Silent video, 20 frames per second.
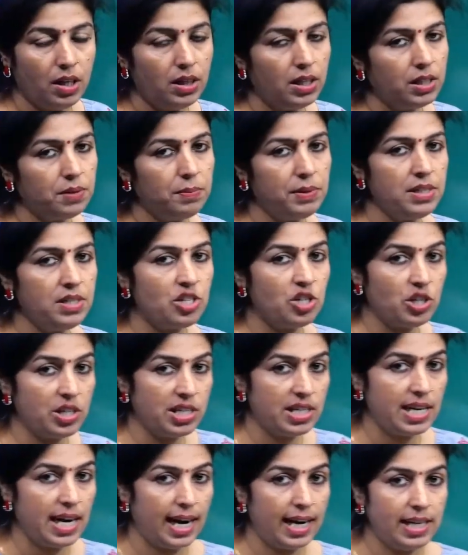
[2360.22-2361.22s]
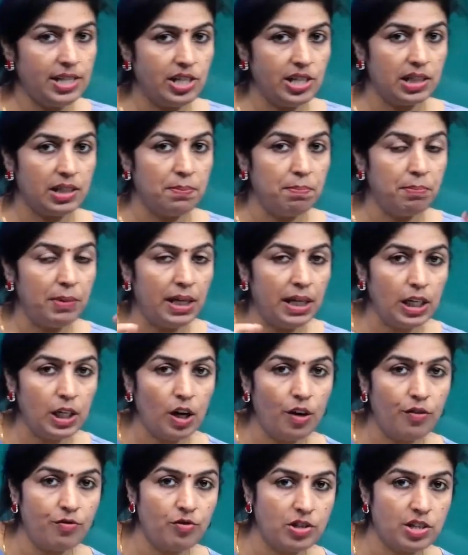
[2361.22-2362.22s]
That means nostalgia, the meaning
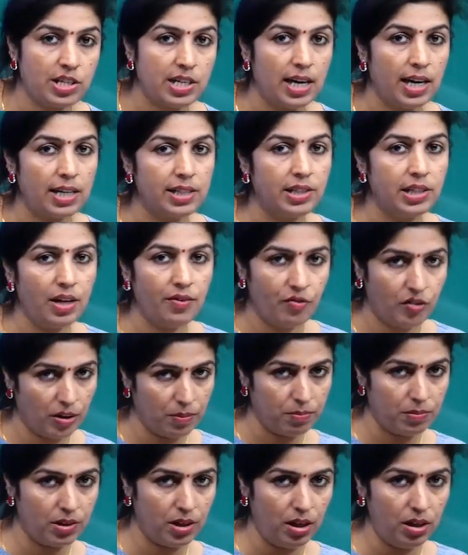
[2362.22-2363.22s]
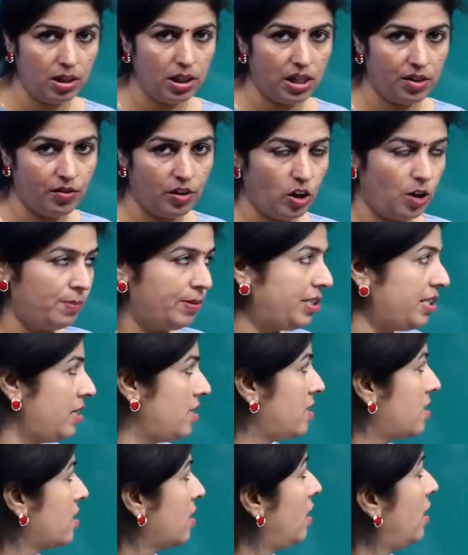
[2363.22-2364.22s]
of nostalgia from the given
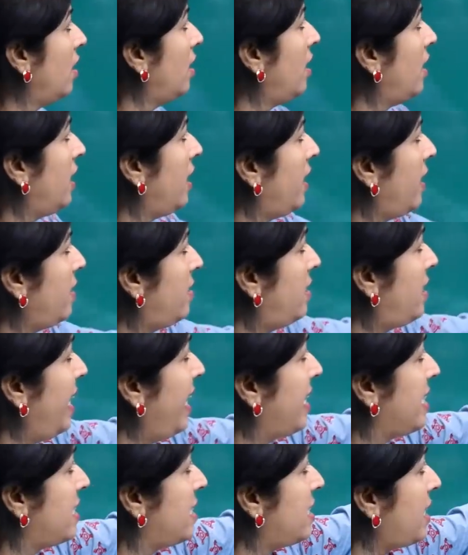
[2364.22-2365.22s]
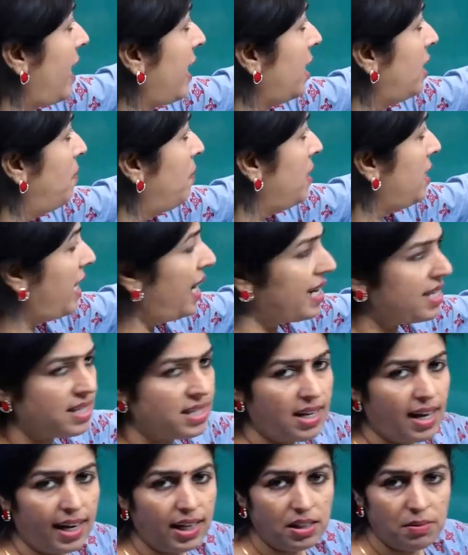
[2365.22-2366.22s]
options. Is it excitement?
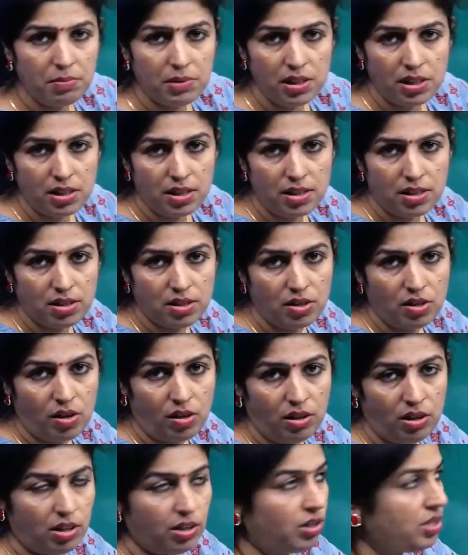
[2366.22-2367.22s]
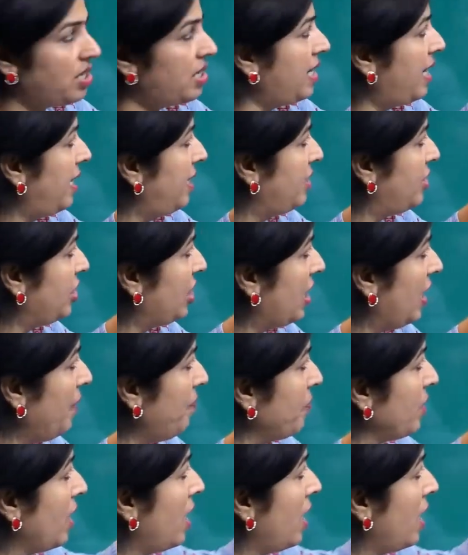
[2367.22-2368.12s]
Excitement is not nostalgia.